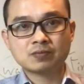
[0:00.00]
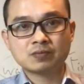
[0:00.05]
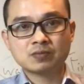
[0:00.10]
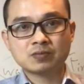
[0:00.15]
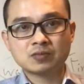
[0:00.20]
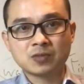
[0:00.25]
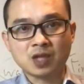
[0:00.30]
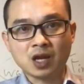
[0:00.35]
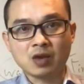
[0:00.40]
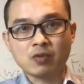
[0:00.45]

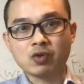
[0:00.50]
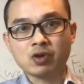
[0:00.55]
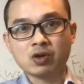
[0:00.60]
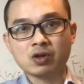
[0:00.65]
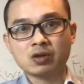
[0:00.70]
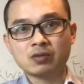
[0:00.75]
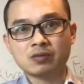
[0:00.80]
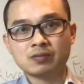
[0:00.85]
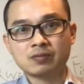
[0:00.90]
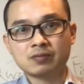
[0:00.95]
diarrhea,
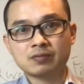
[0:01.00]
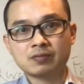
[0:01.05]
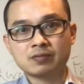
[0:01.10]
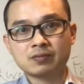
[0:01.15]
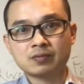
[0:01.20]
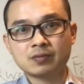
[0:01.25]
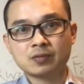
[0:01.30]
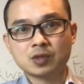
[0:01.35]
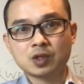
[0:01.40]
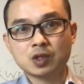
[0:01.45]

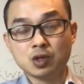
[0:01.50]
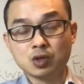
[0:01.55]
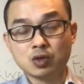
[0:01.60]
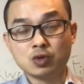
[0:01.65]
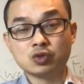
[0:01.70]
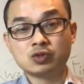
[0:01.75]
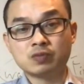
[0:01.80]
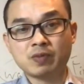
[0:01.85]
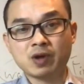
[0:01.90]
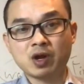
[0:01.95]
loose
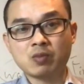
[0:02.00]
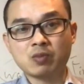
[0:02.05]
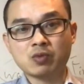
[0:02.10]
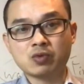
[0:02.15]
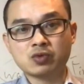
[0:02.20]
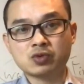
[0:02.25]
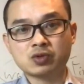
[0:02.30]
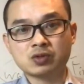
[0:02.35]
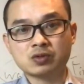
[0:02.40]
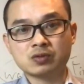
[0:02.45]
bowel
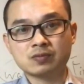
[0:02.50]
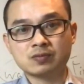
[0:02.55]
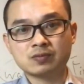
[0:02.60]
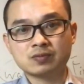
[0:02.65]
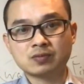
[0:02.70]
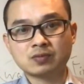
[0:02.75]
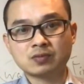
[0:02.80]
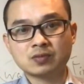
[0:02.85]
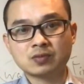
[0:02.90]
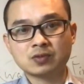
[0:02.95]
motion.
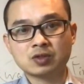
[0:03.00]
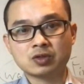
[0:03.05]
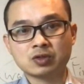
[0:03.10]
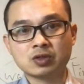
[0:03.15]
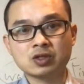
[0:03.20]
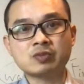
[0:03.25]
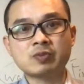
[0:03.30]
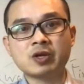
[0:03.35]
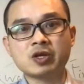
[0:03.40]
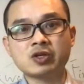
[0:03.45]
So this
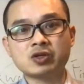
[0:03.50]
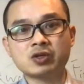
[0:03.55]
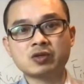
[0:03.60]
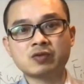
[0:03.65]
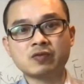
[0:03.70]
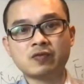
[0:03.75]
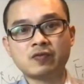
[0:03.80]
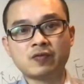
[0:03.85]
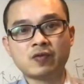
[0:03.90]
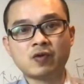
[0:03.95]
patient
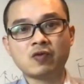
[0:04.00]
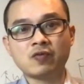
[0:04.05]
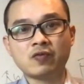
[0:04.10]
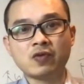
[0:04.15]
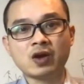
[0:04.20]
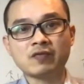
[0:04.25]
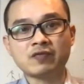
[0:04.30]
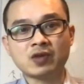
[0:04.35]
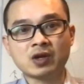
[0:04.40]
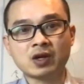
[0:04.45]
4 or
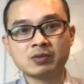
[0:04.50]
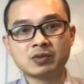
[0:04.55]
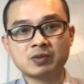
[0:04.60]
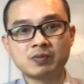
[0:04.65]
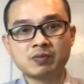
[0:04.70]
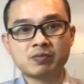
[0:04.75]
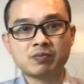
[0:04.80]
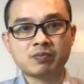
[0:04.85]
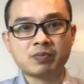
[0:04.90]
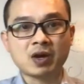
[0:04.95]
5 times
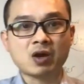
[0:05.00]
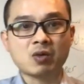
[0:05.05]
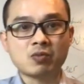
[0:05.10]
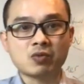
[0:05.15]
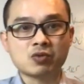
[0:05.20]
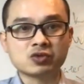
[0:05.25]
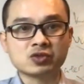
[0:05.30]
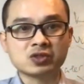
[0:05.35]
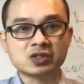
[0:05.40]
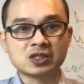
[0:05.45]
bowel
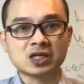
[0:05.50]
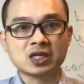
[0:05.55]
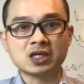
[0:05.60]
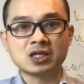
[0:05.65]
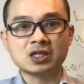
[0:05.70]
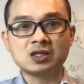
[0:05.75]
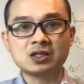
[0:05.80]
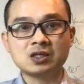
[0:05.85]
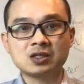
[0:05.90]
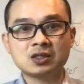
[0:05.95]
motion
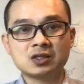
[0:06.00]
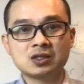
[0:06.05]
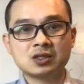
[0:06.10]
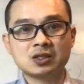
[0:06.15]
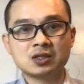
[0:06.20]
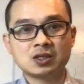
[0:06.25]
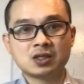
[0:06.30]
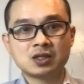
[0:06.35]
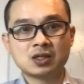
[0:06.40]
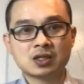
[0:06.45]
daily,
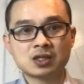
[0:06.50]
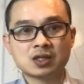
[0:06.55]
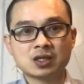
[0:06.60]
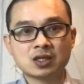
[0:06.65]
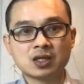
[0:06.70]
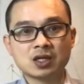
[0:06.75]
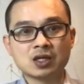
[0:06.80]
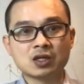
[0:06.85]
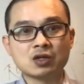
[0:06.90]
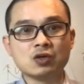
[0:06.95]

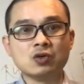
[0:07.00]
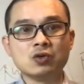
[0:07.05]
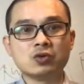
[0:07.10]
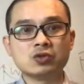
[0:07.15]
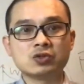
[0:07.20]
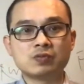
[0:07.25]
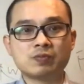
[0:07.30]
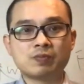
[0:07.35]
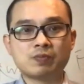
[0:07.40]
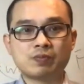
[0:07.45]
in
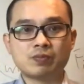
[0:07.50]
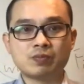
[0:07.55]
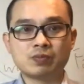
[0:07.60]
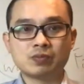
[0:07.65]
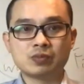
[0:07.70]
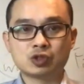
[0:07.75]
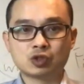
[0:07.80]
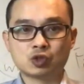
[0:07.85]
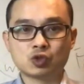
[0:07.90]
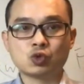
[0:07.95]
loose
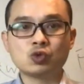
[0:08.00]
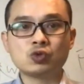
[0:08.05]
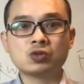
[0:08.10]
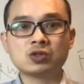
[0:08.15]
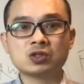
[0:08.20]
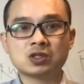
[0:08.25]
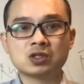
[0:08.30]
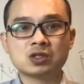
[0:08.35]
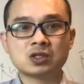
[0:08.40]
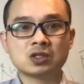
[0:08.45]
stools
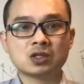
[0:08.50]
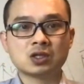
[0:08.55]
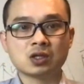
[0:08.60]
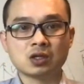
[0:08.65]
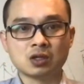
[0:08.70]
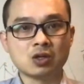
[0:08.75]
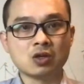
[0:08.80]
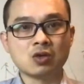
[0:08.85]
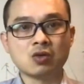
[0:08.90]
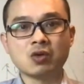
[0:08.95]

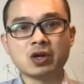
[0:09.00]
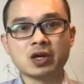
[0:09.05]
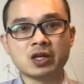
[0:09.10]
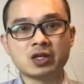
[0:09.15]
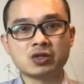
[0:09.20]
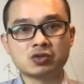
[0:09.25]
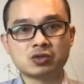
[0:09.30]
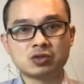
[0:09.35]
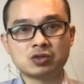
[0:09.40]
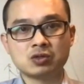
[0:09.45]
and low
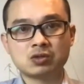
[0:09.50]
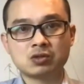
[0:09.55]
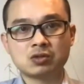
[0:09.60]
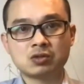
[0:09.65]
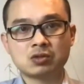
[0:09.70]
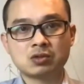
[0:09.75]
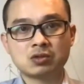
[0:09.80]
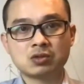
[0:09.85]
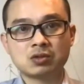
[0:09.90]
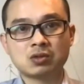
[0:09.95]
energy.
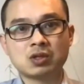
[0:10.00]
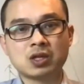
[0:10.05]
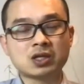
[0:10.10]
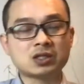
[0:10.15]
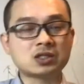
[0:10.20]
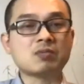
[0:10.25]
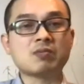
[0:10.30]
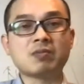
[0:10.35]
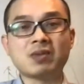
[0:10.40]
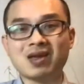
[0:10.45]
That's the
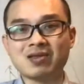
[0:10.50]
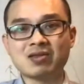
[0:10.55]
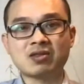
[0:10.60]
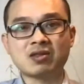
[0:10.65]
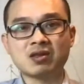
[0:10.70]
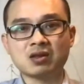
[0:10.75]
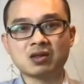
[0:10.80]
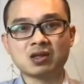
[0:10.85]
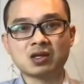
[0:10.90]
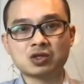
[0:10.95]
main
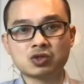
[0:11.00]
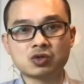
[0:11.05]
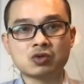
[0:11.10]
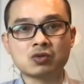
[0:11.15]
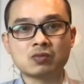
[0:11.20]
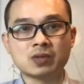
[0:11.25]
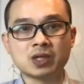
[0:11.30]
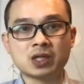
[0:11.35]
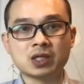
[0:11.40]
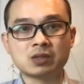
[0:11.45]
thing that you
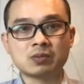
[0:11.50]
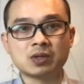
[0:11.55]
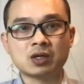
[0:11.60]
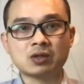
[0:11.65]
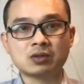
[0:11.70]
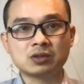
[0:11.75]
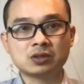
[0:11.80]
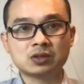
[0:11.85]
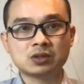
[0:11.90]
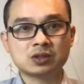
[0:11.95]
complain about.
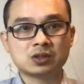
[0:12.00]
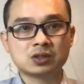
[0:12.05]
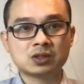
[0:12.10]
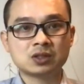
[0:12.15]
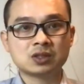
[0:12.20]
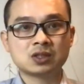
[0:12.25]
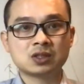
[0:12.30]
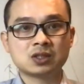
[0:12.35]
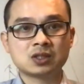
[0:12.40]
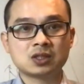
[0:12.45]

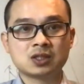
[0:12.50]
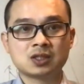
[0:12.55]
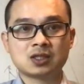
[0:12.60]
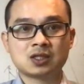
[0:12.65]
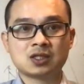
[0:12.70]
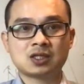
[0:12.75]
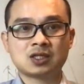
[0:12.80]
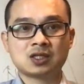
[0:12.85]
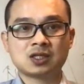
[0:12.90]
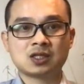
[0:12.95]

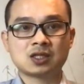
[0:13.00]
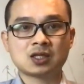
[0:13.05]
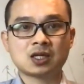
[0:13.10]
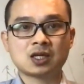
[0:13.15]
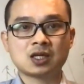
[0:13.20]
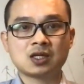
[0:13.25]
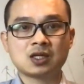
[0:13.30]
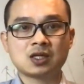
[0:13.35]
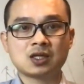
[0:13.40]
Okay,